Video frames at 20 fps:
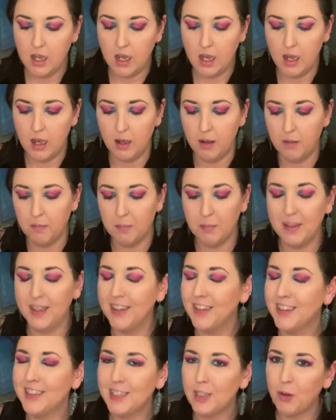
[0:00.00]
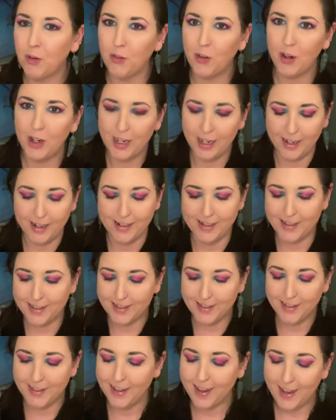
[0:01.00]
Um, but it's so funny because
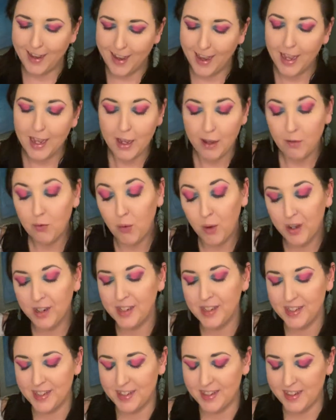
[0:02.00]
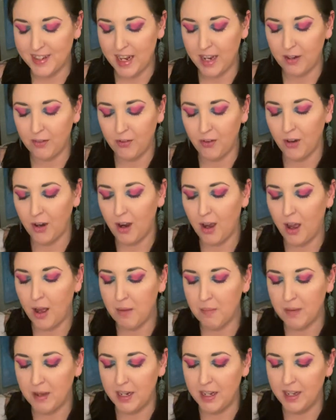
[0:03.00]
I have wanted this deck for a
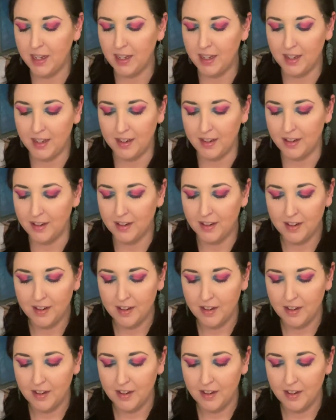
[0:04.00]
hot minute and